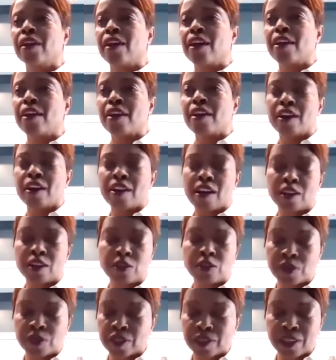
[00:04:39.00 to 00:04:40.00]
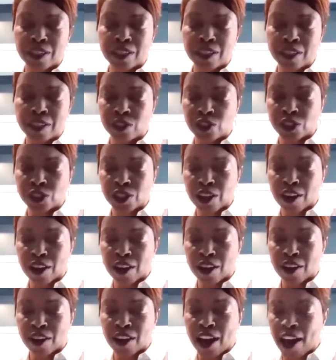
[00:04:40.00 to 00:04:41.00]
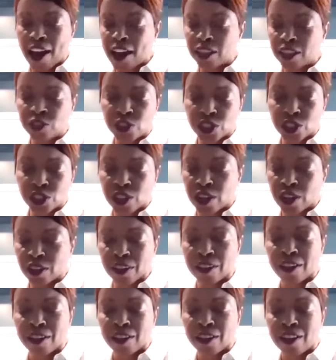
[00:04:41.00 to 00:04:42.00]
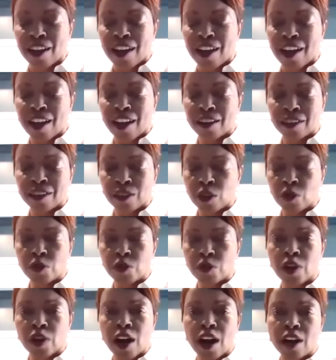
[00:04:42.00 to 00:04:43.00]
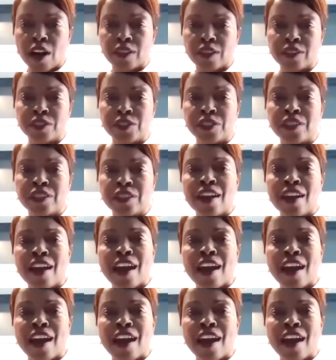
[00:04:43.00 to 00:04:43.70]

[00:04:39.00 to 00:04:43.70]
and I used to teach adjunct at a local college.